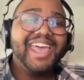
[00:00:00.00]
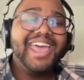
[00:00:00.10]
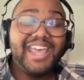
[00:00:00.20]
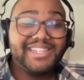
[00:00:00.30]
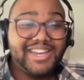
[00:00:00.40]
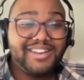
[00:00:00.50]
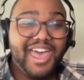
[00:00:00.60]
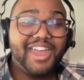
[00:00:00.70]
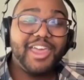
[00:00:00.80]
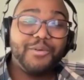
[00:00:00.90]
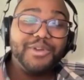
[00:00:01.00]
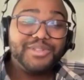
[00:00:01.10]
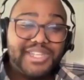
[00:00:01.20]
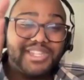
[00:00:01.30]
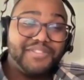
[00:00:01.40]
Instead of that, like when you
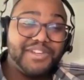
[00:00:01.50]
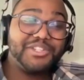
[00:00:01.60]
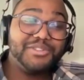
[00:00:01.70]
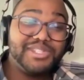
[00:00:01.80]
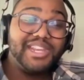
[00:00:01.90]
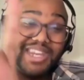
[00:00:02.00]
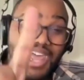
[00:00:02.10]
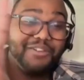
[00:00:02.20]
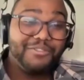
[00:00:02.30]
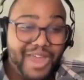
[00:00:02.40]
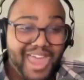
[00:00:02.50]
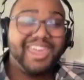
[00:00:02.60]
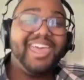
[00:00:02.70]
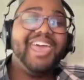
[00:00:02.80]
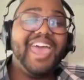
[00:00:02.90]
see the definition, you see let rec,
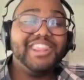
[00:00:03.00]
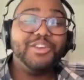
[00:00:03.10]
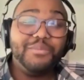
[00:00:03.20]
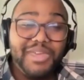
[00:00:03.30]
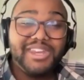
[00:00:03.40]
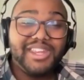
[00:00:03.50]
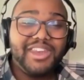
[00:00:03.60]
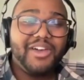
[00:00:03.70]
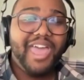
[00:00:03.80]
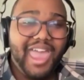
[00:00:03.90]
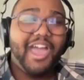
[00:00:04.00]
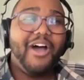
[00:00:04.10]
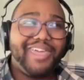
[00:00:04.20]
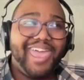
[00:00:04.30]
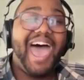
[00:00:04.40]
and then you immediately know, hey,
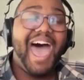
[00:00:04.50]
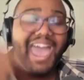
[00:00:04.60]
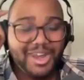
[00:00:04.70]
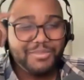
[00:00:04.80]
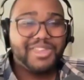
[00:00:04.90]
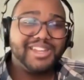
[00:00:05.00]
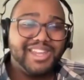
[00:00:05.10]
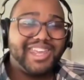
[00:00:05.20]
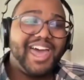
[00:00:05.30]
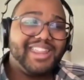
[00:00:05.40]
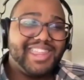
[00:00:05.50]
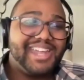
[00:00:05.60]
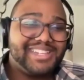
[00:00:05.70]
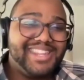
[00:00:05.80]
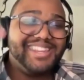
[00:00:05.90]
okay, I got to be on the lookout
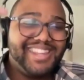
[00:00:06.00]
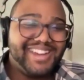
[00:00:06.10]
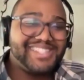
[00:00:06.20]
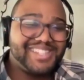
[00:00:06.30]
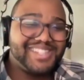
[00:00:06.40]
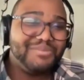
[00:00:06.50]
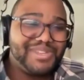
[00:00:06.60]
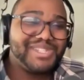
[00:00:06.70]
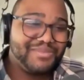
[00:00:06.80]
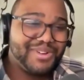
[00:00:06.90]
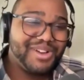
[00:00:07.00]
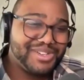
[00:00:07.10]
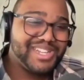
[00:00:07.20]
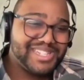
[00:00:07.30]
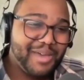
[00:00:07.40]
that there's going to be some
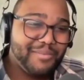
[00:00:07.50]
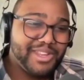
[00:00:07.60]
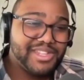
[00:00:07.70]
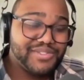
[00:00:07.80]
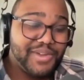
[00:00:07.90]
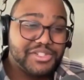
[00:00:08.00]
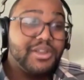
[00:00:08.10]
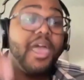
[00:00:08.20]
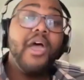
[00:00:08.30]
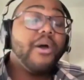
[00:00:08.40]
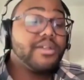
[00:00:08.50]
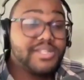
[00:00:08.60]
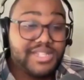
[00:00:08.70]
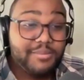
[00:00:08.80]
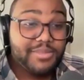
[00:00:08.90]
recursion that's happening in this function. Or the
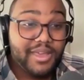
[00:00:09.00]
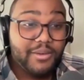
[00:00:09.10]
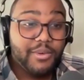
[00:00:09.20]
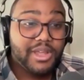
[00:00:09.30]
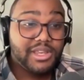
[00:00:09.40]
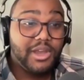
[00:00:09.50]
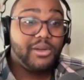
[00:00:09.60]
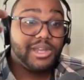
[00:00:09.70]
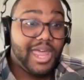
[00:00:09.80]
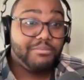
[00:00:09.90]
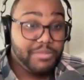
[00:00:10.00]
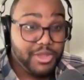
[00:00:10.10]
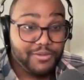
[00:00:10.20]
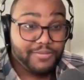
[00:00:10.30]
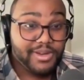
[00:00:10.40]
same thing with, let
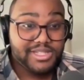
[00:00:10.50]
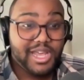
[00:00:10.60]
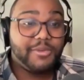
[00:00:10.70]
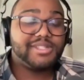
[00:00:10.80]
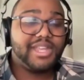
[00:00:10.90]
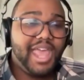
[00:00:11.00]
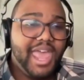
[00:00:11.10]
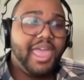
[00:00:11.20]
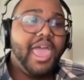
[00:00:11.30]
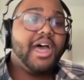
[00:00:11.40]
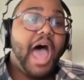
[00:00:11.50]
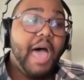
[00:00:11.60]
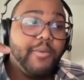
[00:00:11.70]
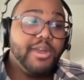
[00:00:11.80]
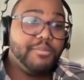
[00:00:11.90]
mute, for example. It's like, hey,
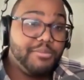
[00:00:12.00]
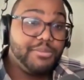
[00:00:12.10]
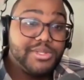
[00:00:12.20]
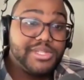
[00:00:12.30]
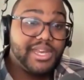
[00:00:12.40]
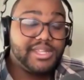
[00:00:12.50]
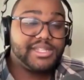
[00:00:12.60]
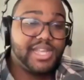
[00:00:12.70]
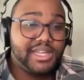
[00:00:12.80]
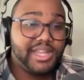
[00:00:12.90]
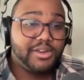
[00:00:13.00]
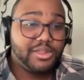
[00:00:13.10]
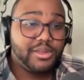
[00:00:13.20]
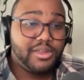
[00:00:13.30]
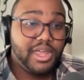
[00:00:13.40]
I'm going to be mutating this thing later
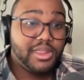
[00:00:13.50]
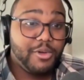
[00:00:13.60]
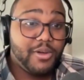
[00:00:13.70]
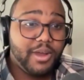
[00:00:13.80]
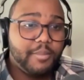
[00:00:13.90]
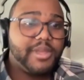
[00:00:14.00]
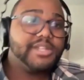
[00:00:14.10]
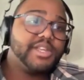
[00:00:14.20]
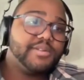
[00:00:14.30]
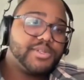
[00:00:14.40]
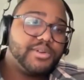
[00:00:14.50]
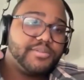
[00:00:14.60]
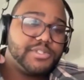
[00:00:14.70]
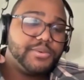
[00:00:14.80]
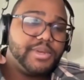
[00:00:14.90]
in the program, instead of sort
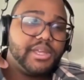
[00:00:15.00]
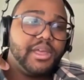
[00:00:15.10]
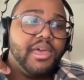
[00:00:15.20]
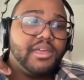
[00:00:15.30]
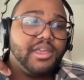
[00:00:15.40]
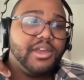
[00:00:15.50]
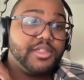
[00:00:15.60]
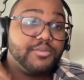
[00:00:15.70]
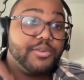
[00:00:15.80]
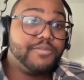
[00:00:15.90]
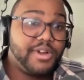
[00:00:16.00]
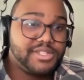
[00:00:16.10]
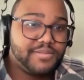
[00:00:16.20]
of doing, the reverse of